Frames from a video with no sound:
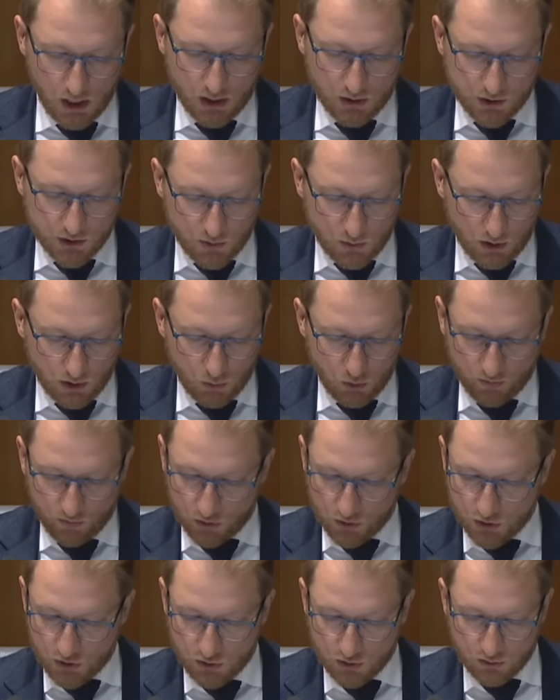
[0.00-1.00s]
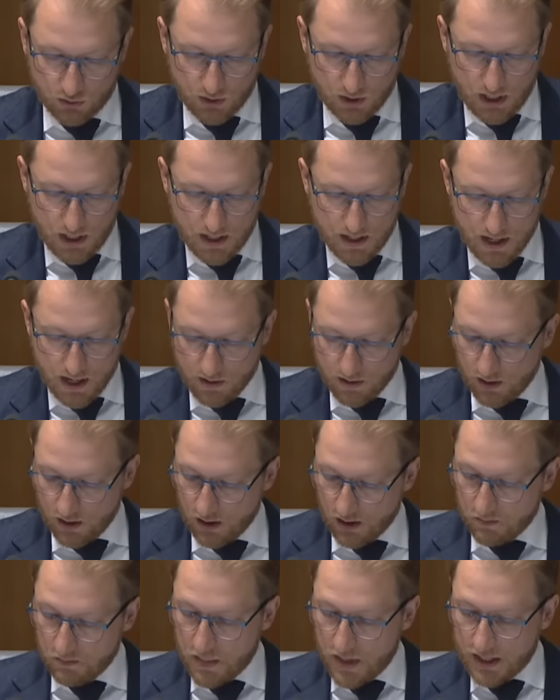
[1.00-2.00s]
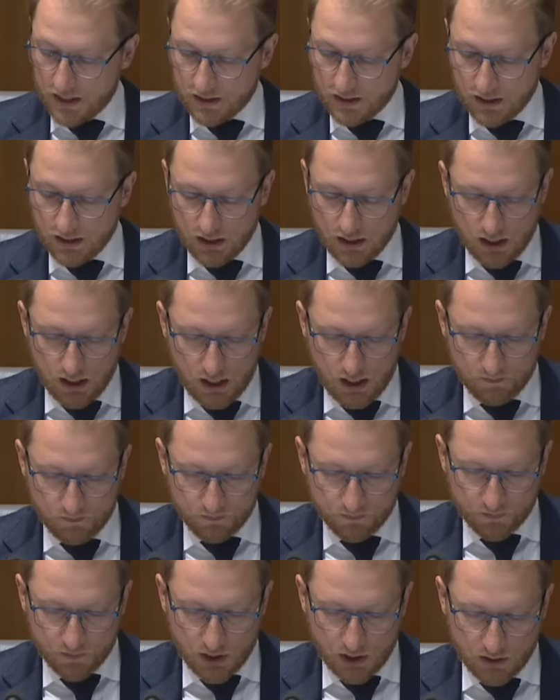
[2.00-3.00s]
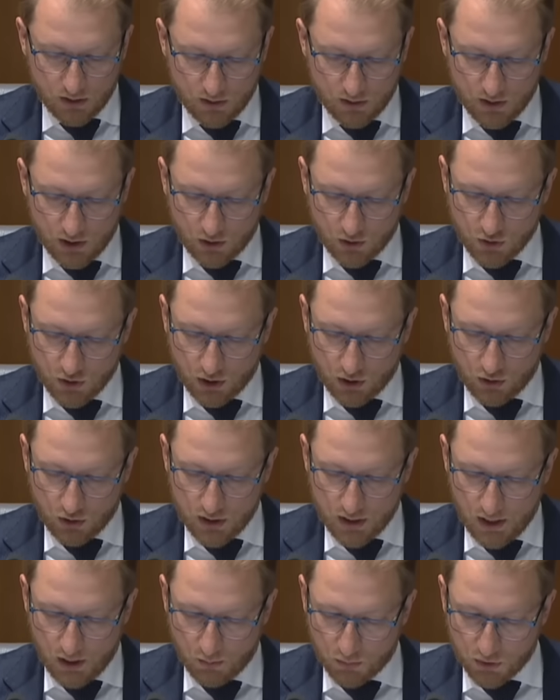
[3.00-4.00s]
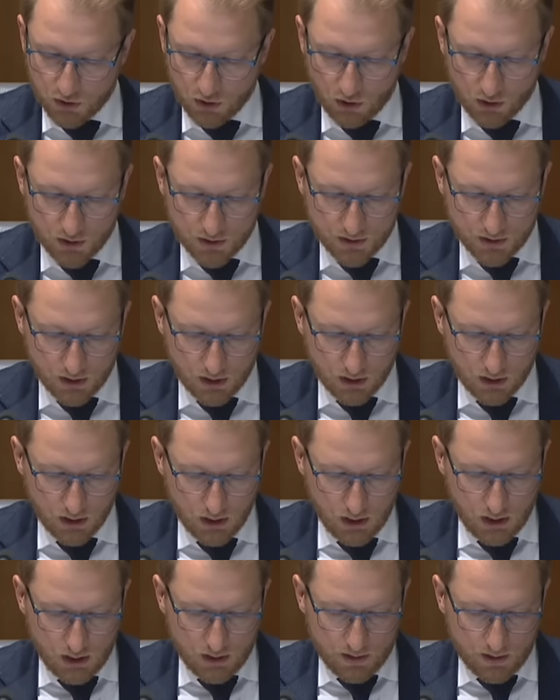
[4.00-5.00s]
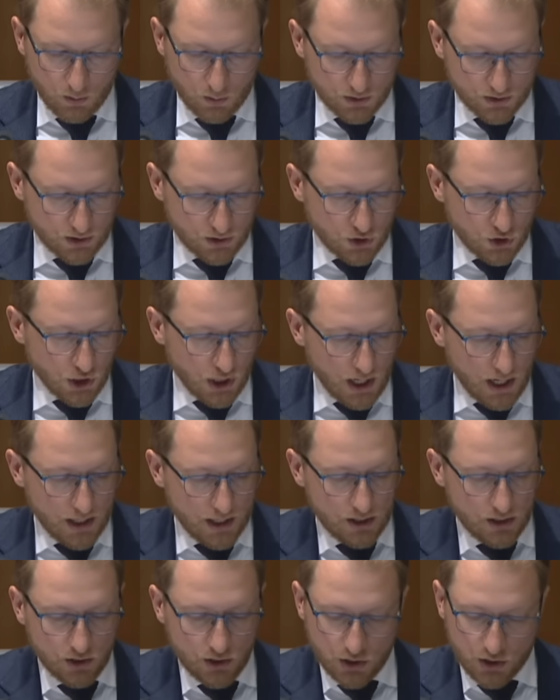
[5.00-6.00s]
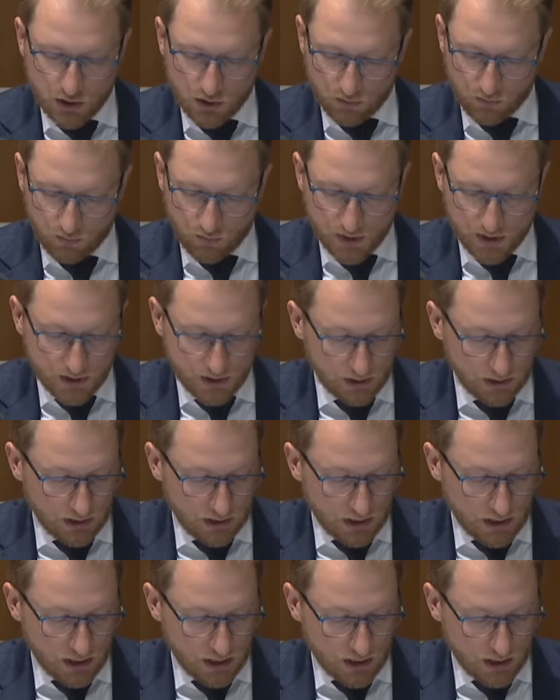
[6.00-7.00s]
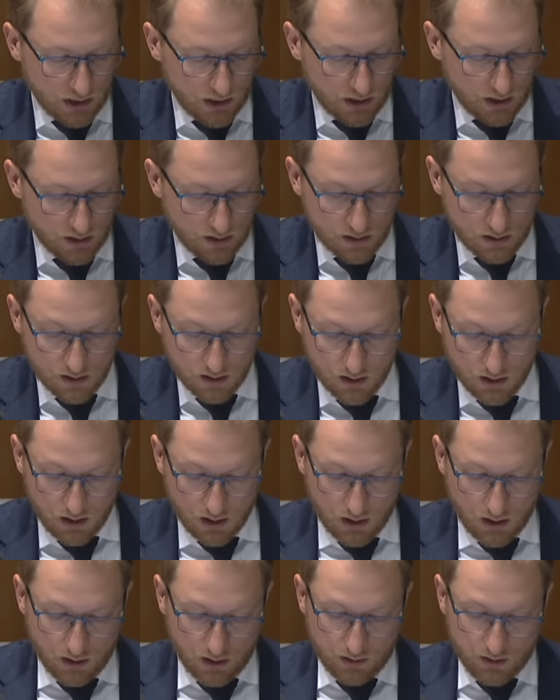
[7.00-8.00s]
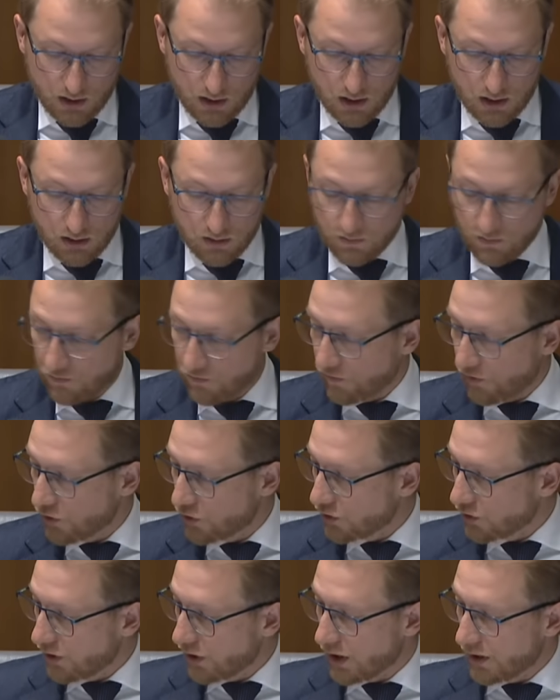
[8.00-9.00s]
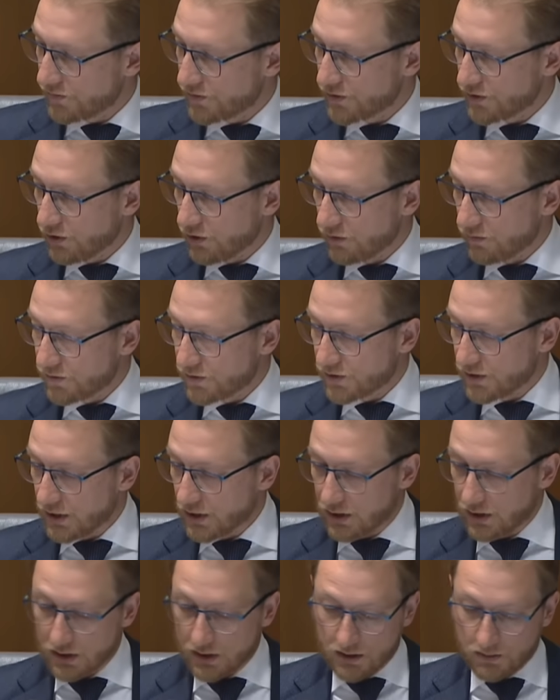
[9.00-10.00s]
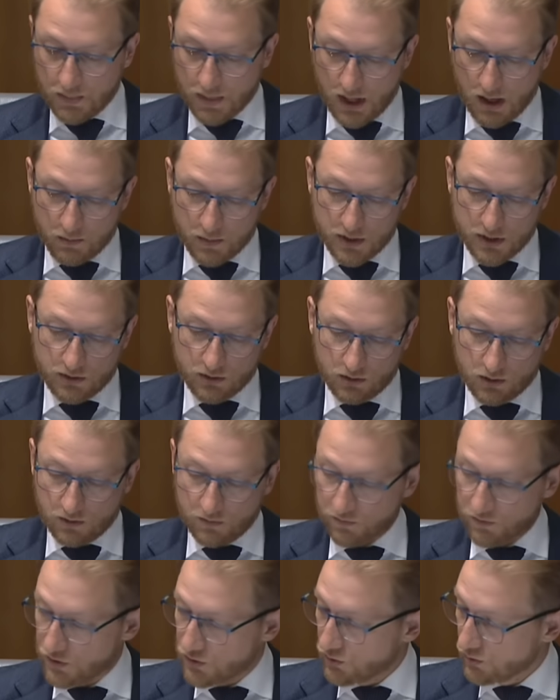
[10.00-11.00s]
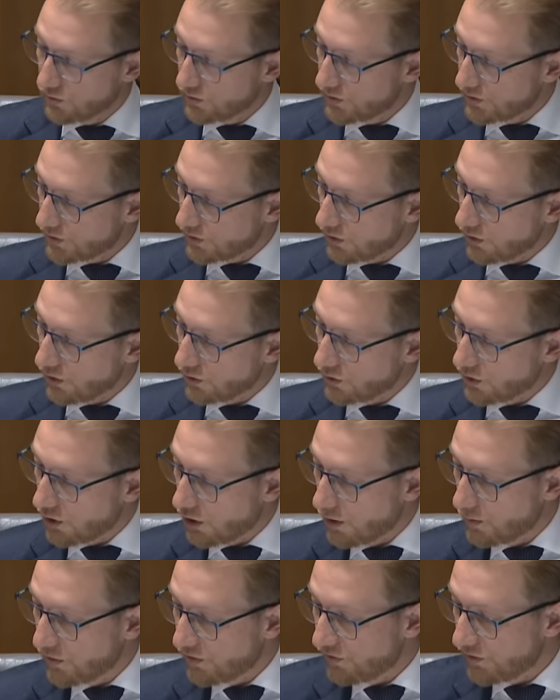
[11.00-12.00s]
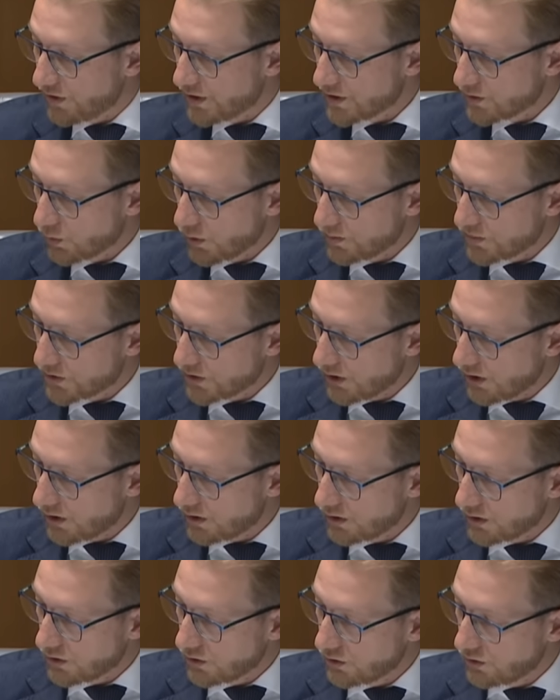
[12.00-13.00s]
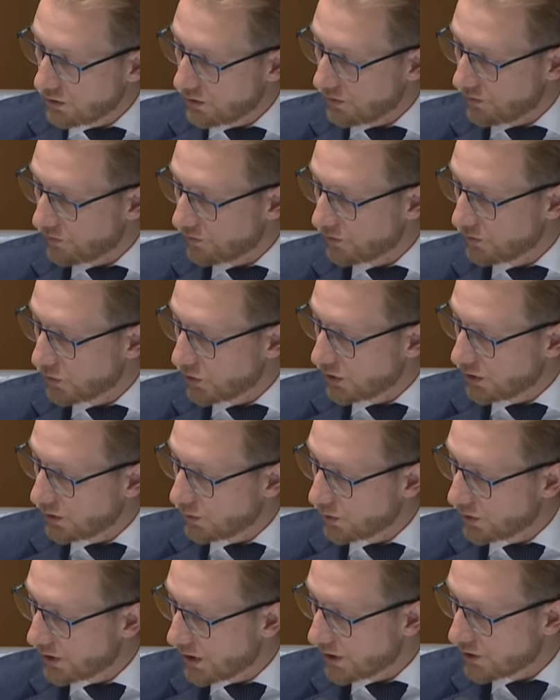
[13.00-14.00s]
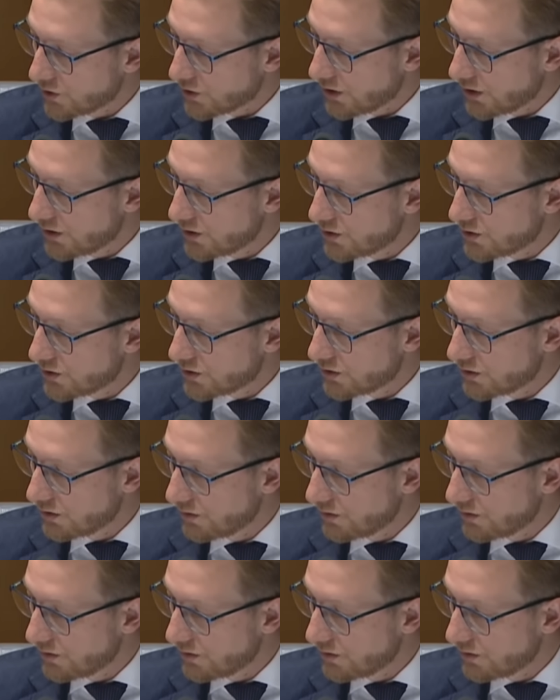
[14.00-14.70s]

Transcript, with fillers: Just want to move on to another matter. Um, Secretary, I couldn't help but notice that there was a change recently in the photographs of senior departmental officials on the Home Affairs website. Are you familiar with that change?